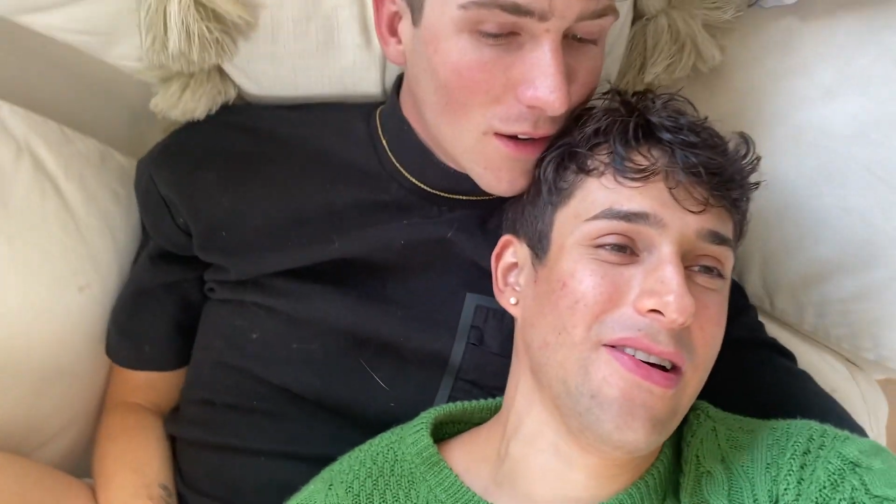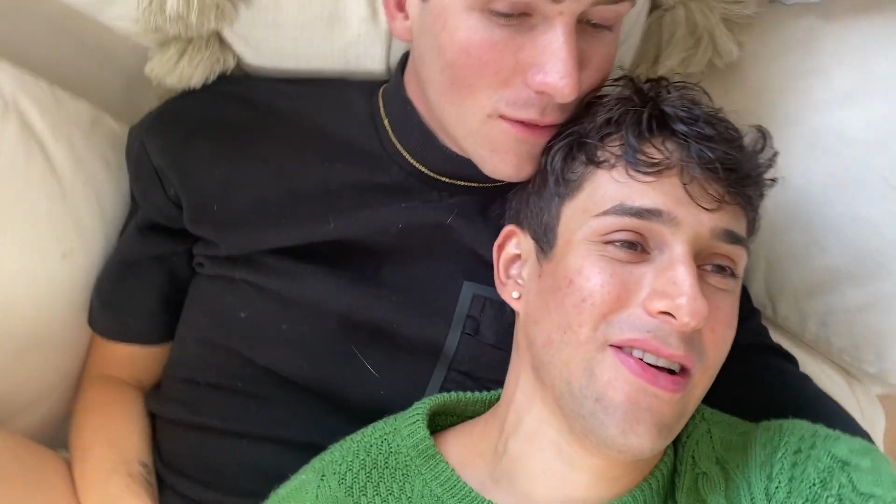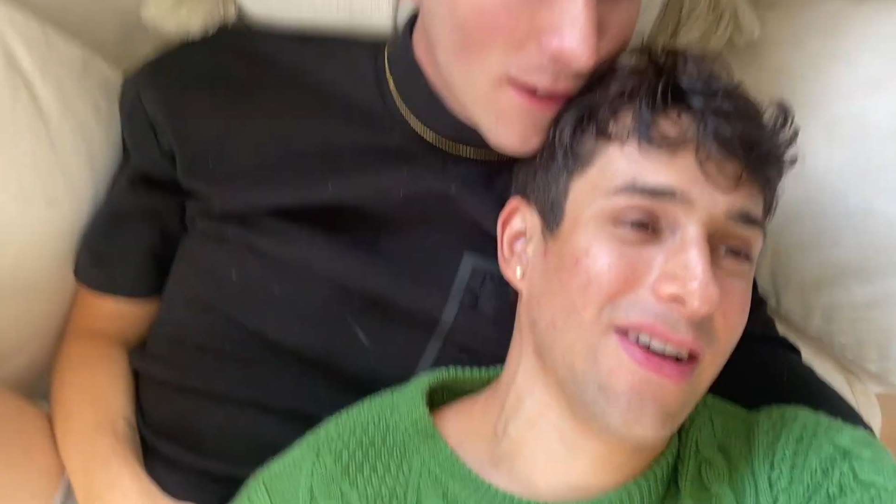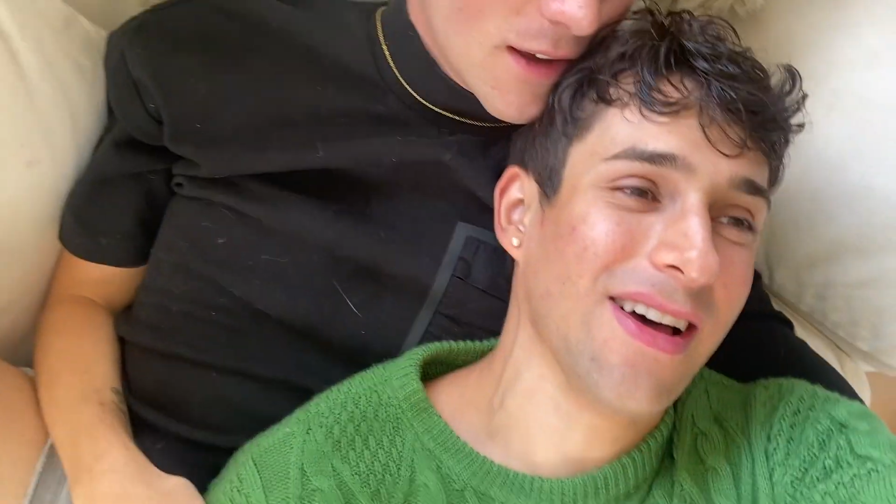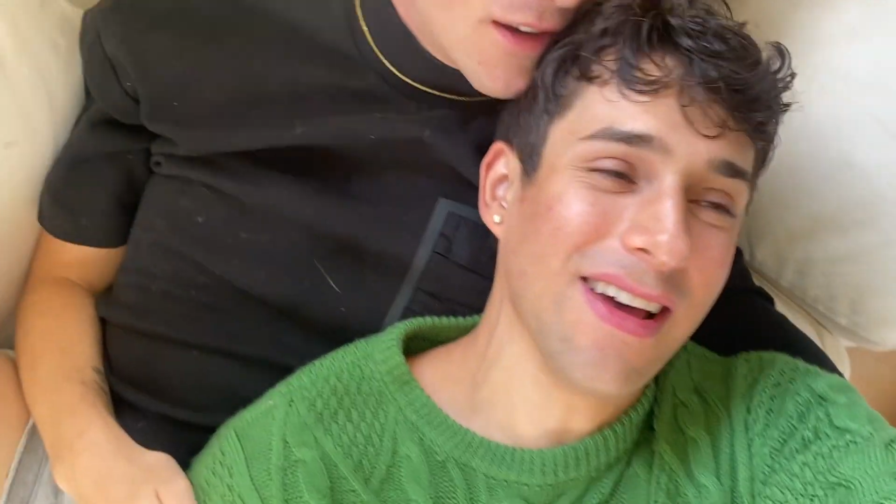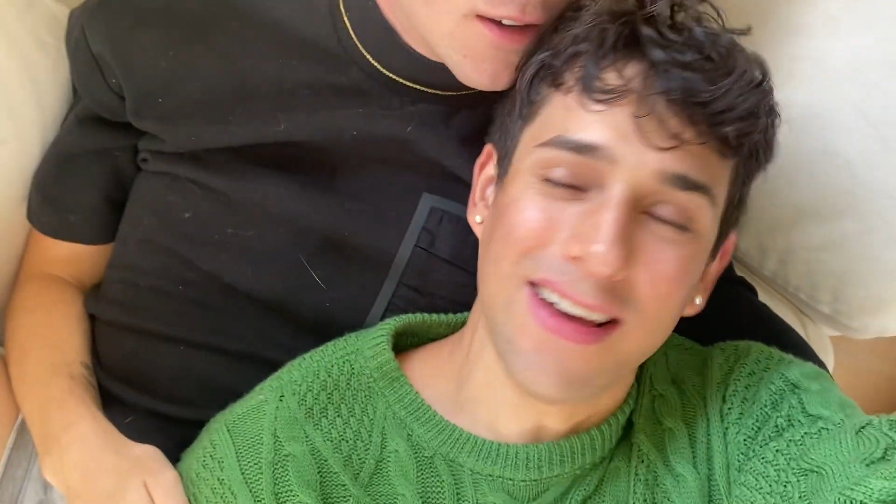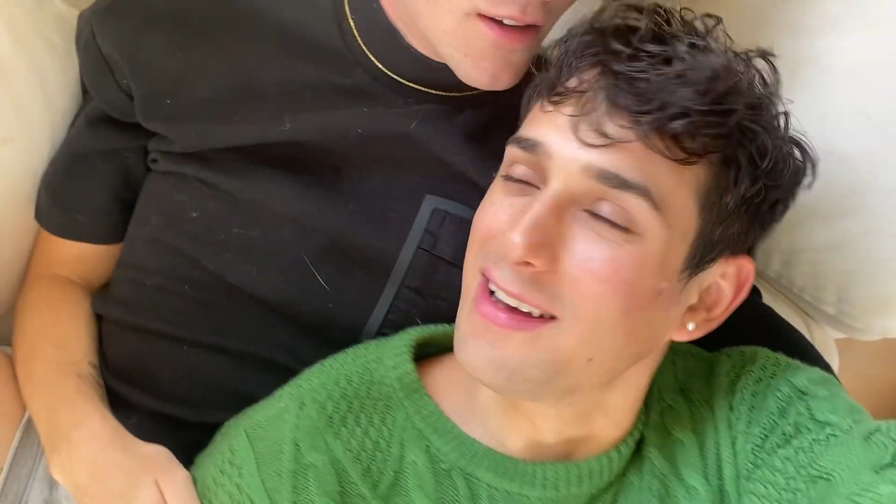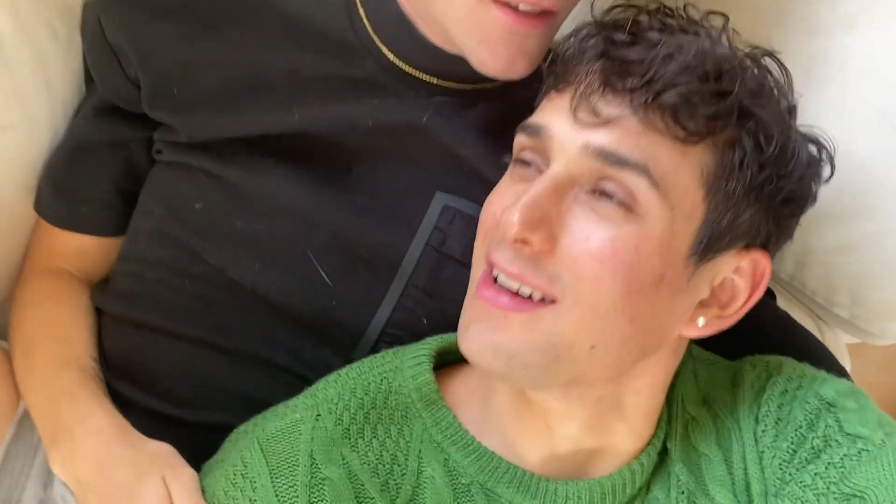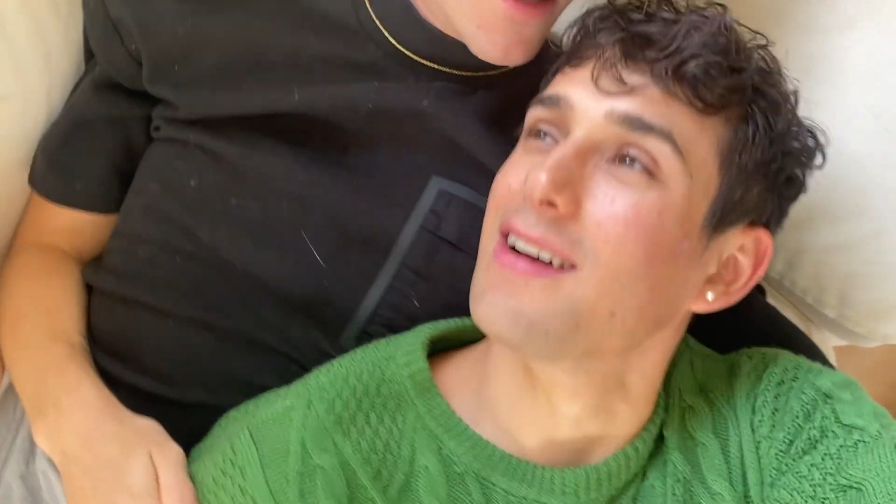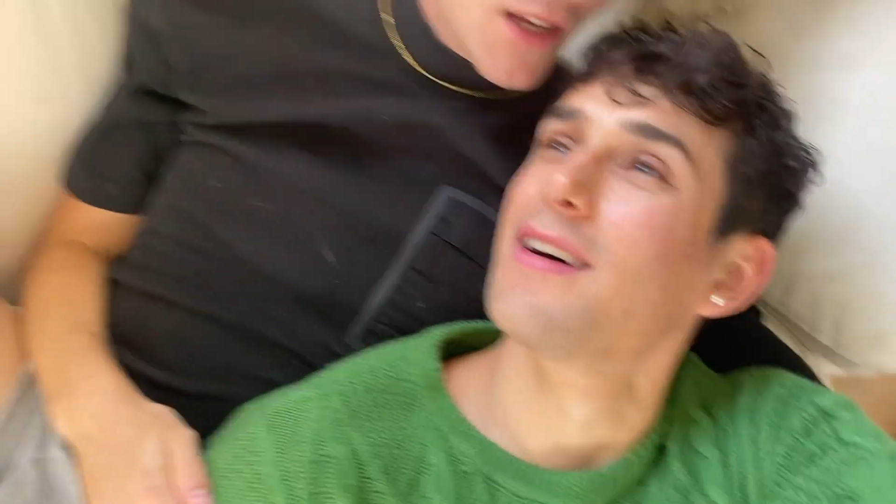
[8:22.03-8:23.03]
of like
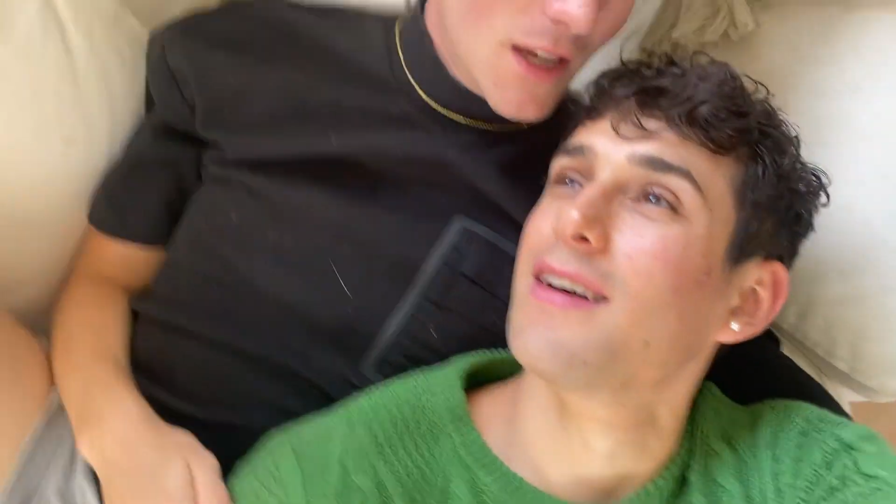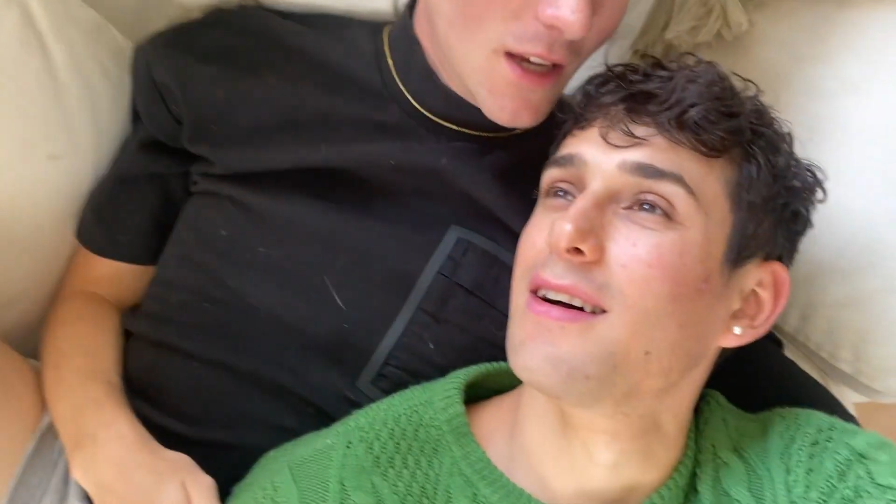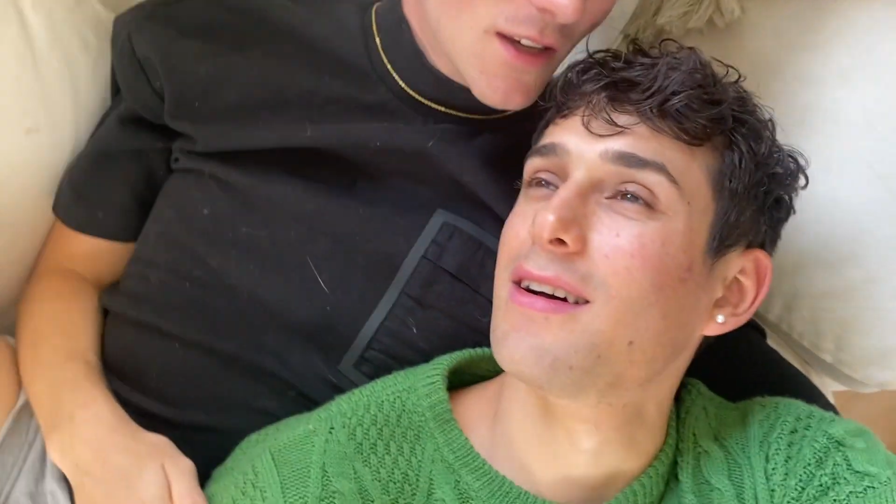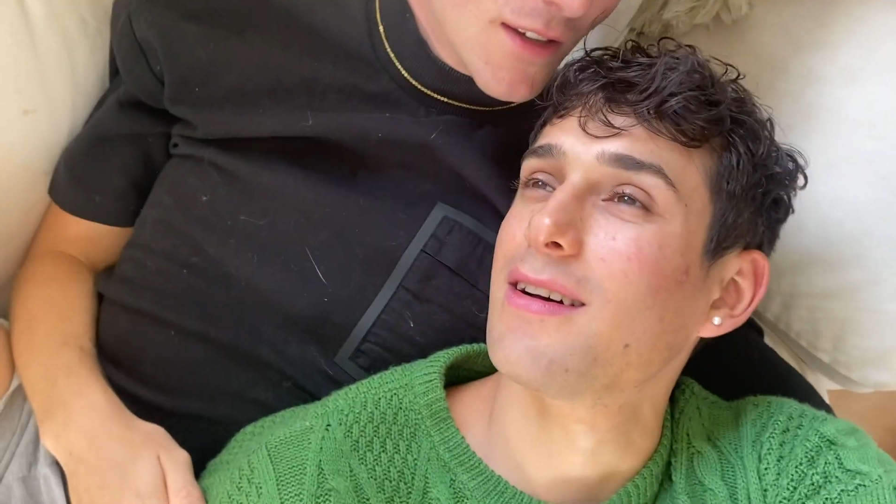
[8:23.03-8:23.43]
clingy.